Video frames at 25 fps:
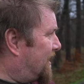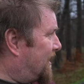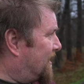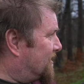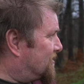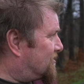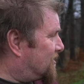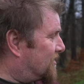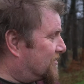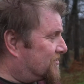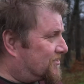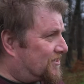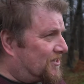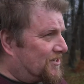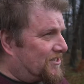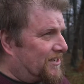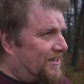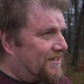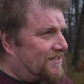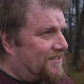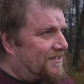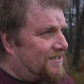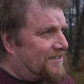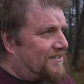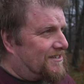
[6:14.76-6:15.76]
does
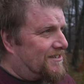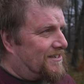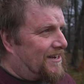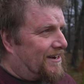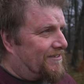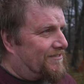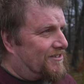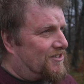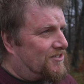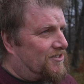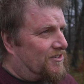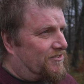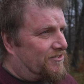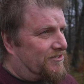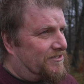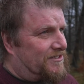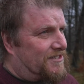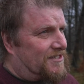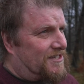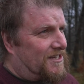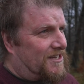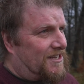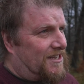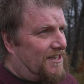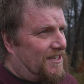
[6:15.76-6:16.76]
suggest this is an
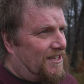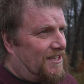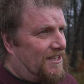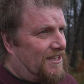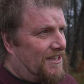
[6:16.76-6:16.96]
aristocracy,